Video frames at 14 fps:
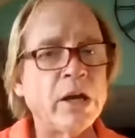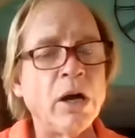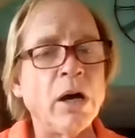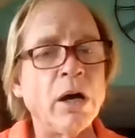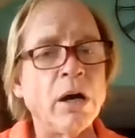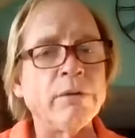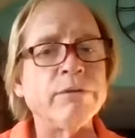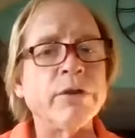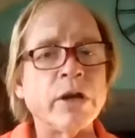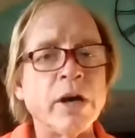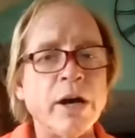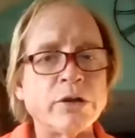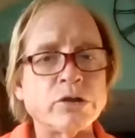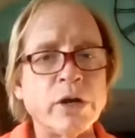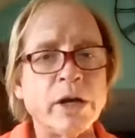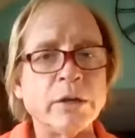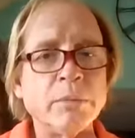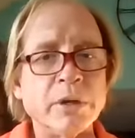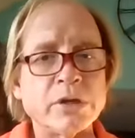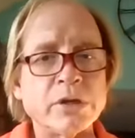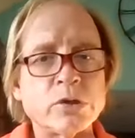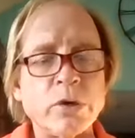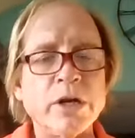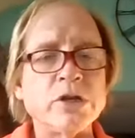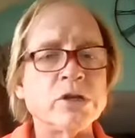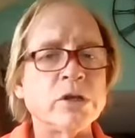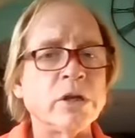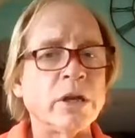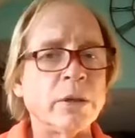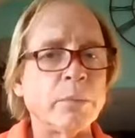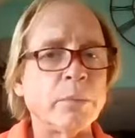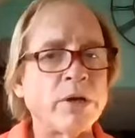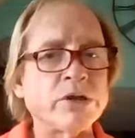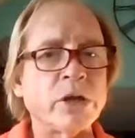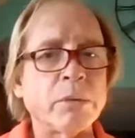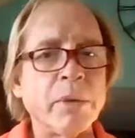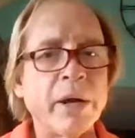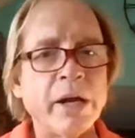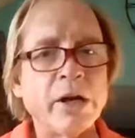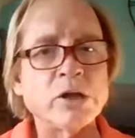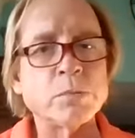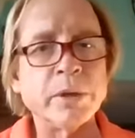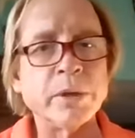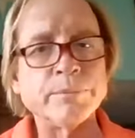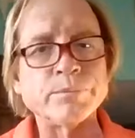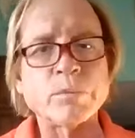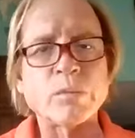of the contract administration and the project management,